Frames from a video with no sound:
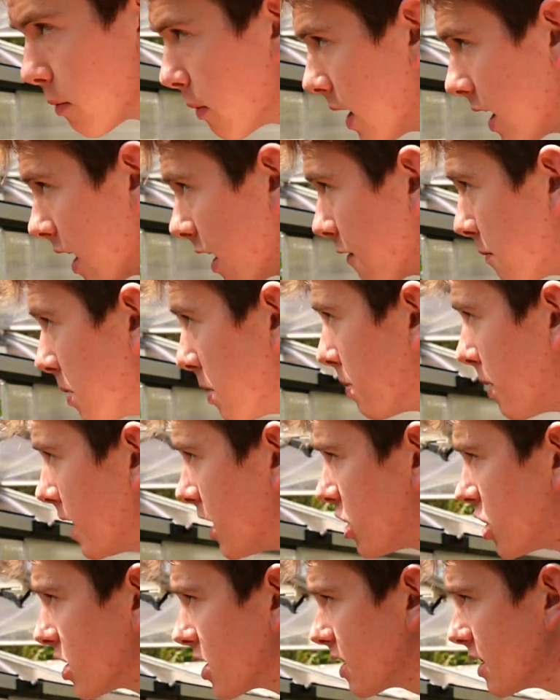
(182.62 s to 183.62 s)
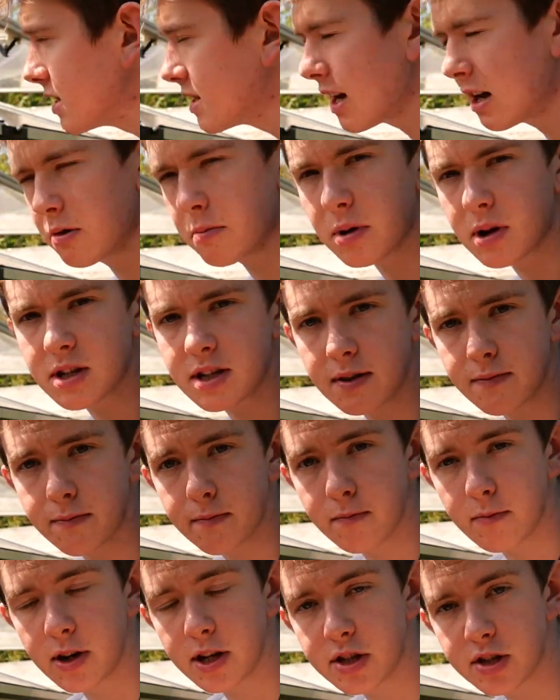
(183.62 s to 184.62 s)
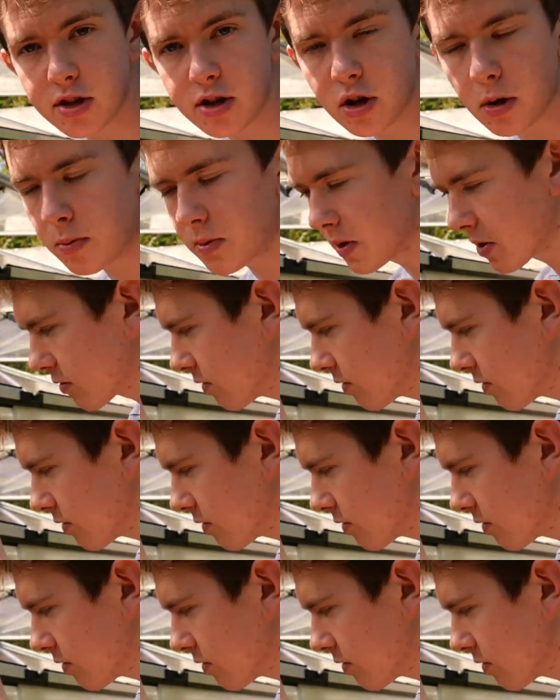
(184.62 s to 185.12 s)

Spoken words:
well, and I've been pinching these out because they've reached the top of the